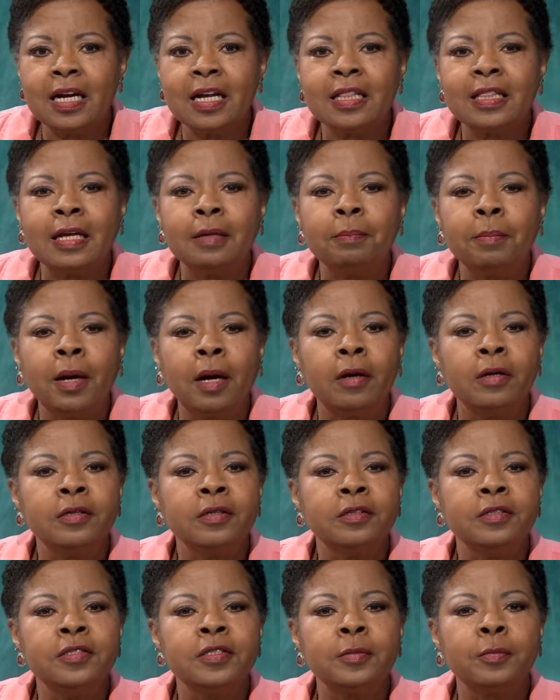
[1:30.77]
that
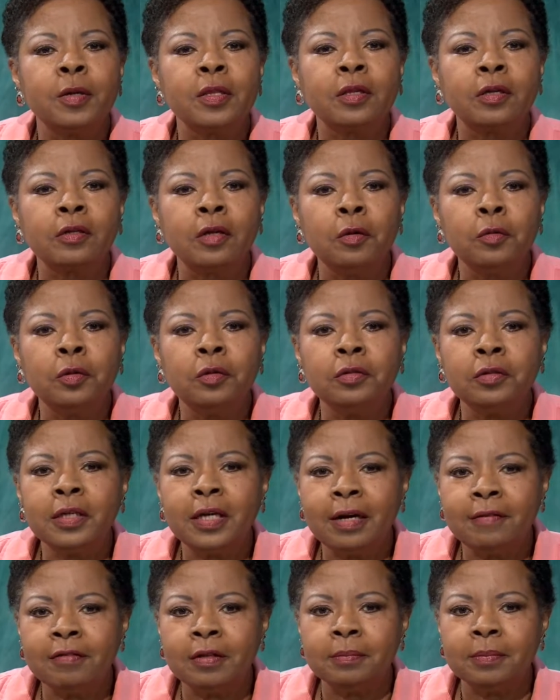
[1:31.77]
partners with local
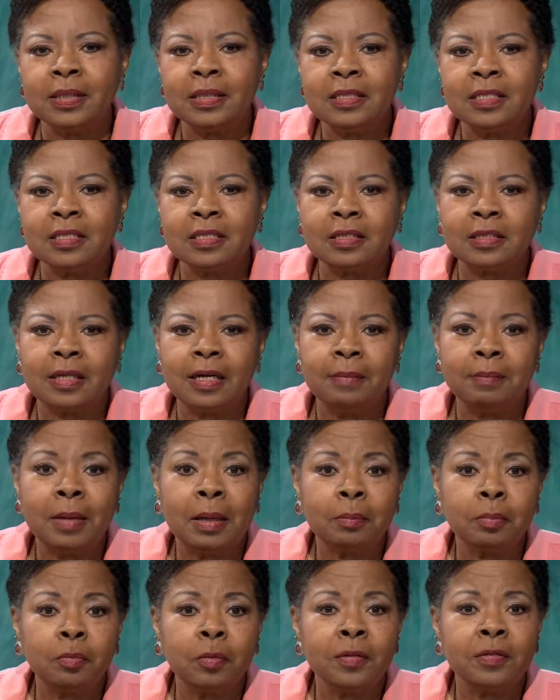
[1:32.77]
governments to come
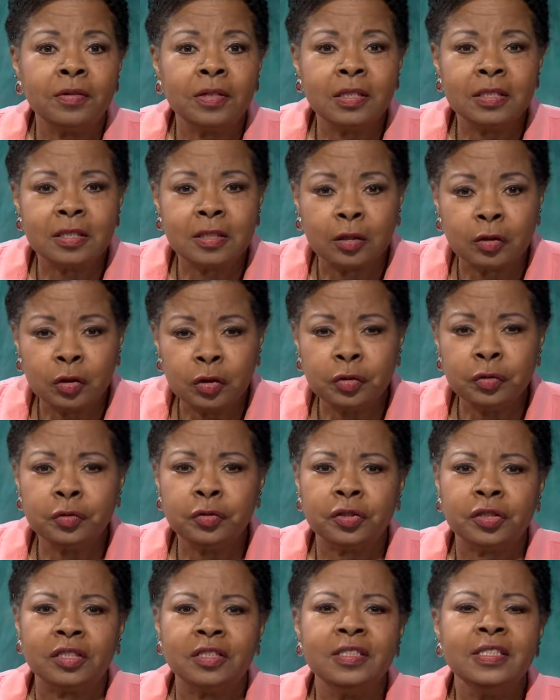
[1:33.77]
up with
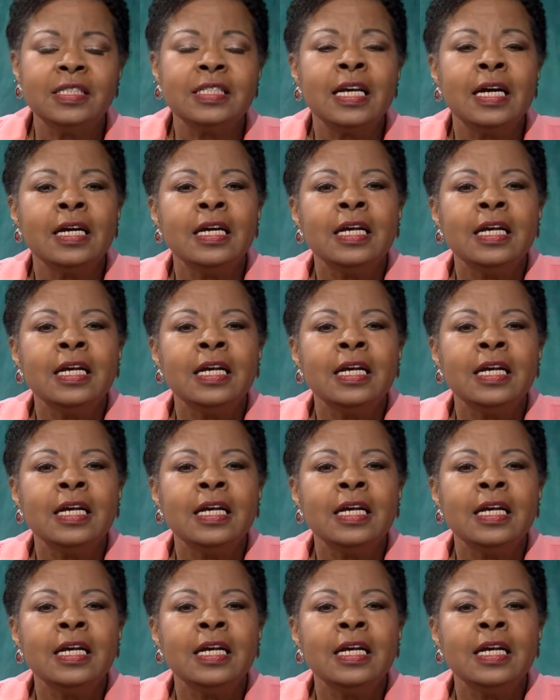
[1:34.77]
solutions